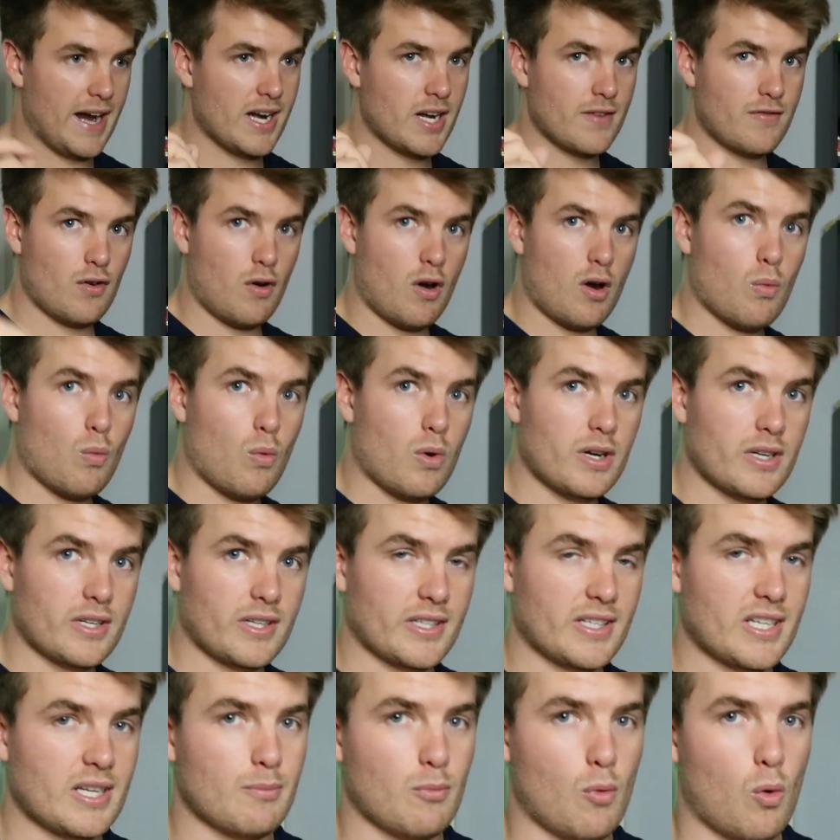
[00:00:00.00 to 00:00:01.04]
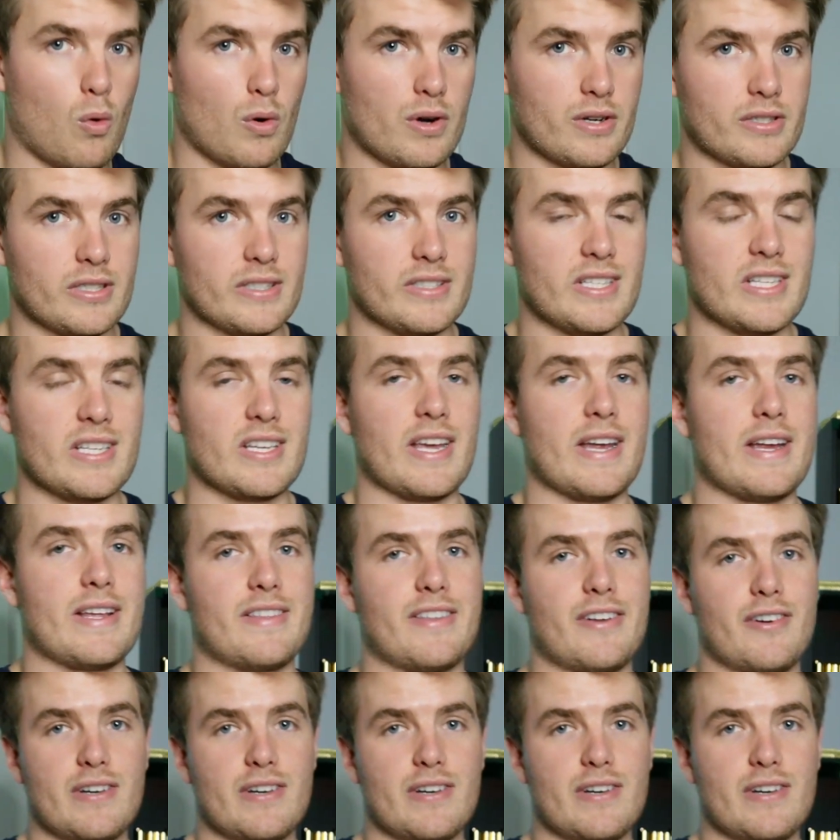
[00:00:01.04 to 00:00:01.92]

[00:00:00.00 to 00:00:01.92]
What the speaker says: And if you are wanting to get more into decants,